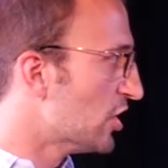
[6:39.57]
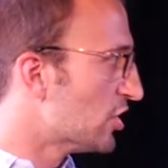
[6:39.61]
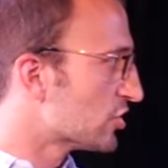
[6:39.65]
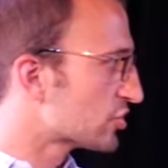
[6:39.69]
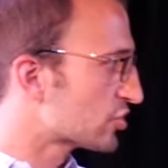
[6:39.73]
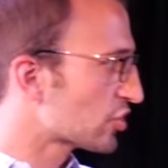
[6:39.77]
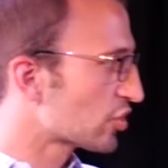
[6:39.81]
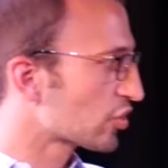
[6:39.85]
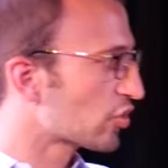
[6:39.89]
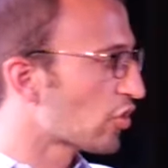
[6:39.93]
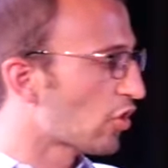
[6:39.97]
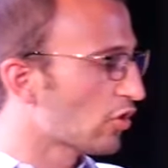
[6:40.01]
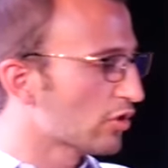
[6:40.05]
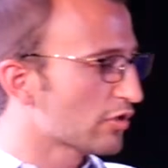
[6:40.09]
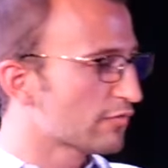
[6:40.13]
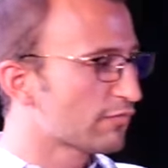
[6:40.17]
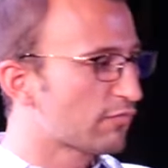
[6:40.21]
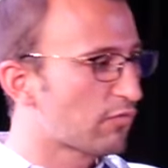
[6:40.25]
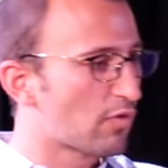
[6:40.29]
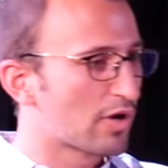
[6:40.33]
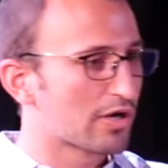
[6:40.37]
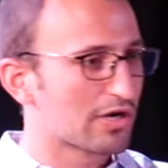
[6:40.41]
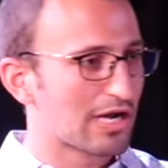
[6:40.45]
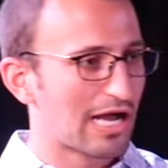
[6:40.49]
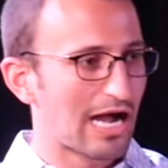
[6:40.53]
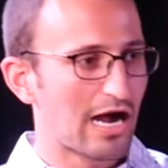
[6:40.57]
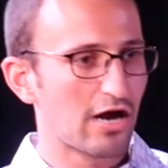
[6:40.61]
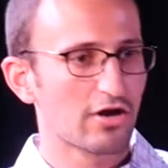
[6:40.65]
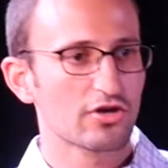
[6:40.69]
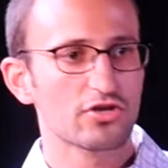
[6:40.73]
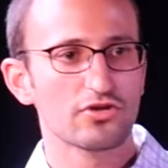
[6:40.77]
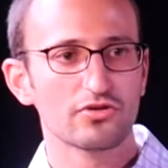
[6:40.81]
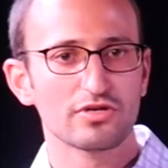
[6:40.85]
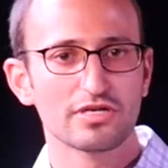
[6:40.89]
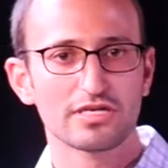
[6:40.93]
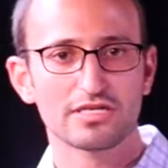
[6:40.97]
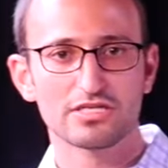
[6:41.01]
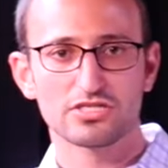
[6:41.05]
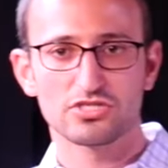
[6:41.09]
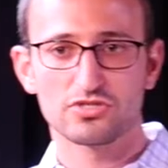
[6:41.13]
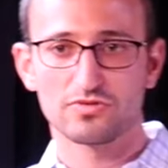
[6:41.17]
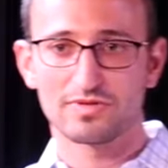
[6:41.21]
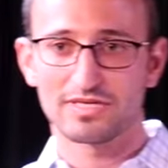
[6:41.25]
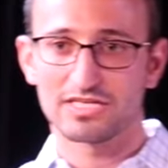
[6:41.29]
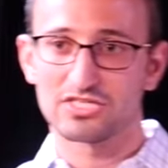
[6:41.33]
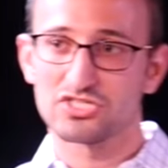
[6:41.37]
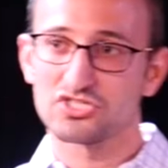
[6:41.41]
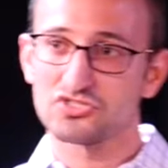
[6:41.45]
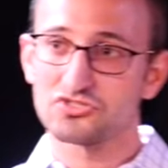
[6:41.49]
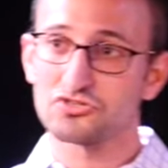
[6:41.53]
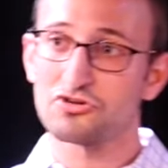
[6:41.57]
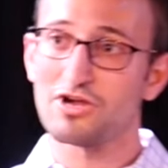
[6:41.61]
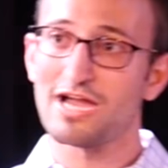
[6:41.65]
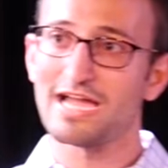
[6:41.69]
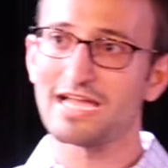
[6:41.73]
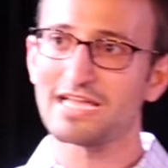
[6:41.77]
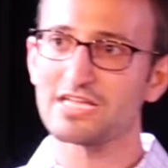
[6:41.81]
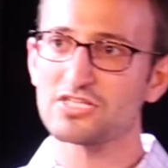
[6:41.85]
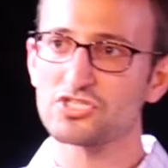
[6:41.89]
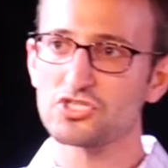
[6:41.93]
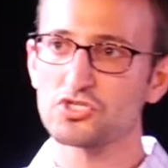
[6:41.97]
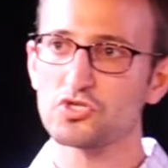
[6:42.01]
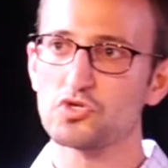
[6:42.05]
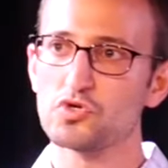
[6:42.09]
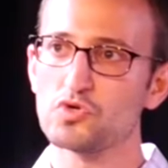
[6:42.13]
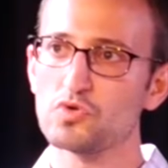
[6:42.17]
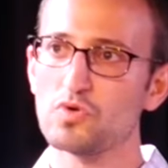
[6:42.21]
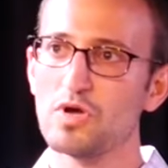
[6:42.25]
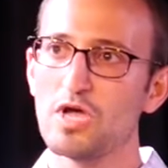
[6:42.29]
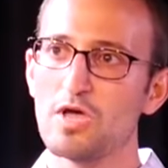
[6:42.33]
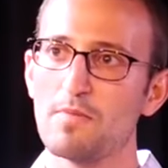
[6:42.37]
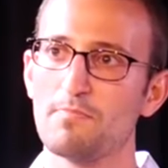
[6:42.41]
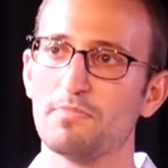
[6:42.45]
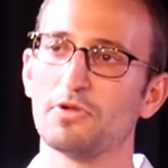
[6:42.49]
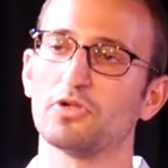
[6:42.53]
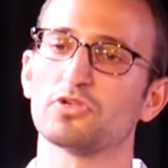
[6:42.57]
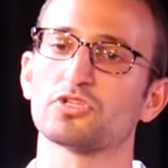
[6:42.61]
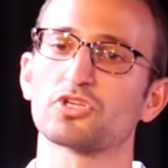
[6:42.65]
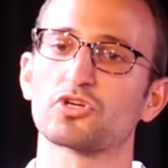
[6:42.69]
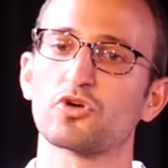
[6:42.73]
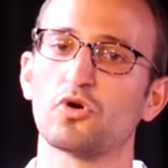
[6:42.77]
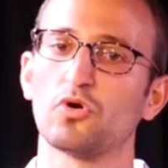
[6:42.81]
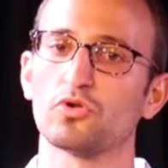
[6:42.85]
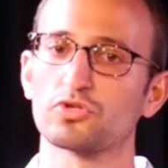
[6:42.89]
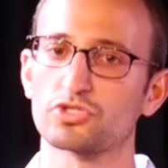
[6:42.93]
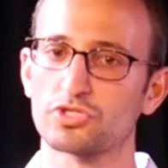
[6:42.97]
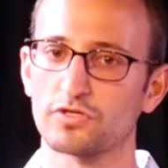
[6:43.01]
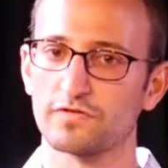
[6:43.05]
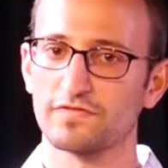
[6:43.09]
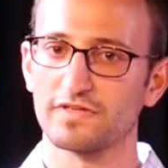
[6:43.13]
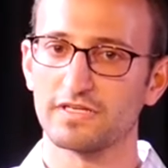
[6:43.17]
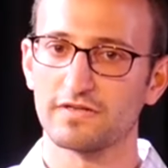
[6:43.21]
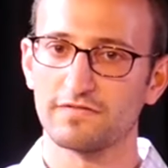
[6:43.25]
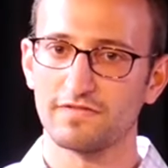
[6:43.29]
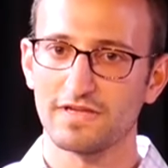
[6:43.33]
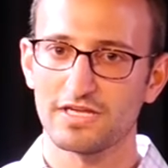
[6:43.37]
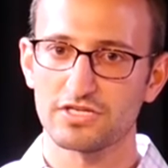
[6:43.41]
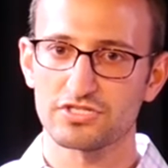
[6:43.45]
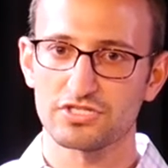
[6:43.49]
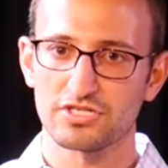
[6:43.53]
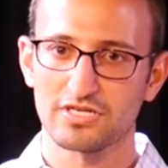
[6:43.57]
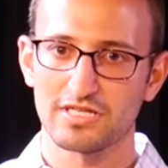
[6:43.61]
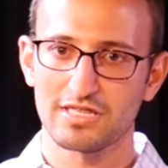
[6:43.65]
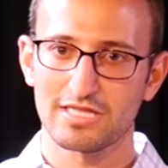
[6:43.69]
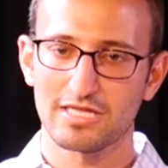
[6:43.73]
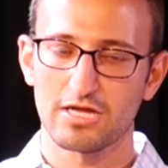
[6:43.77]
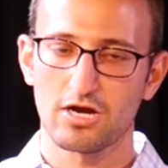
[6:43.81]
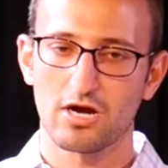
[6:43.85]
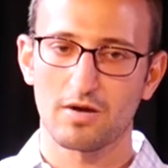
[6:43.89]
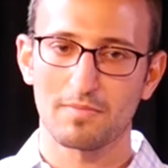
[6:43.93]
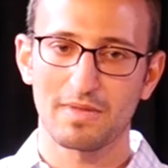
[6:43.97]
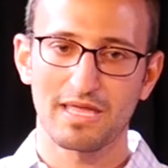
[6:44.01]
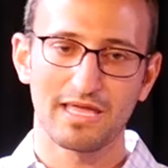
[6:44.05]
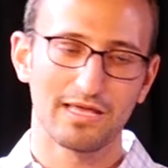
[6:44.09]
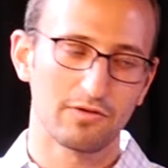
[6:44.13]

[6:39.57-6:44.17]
So the goal of what our unit is doing is trying to build a culture of innovation in the Army.